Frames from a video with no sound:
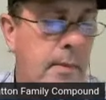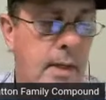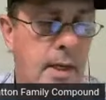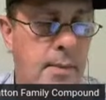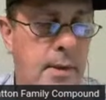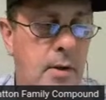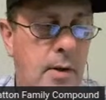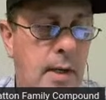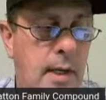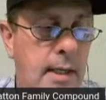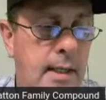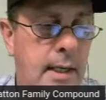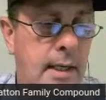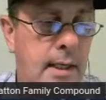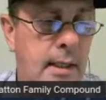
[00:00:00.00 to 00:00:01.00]
me go
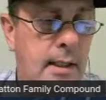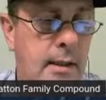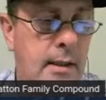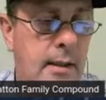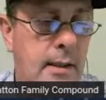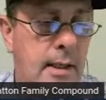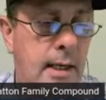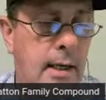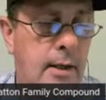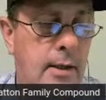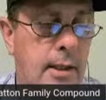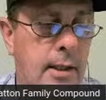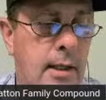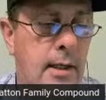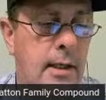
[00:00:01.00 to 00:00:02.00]
ahead down
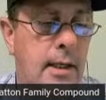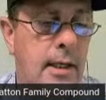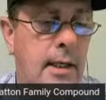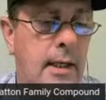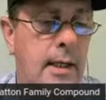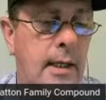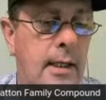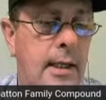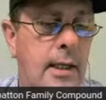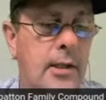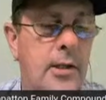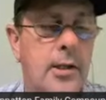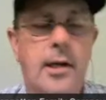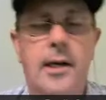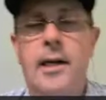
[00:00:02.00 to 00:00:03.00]
here and get
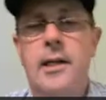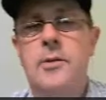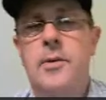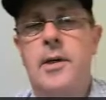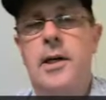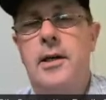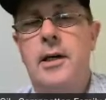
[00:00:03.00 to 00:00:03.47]
to the next one here.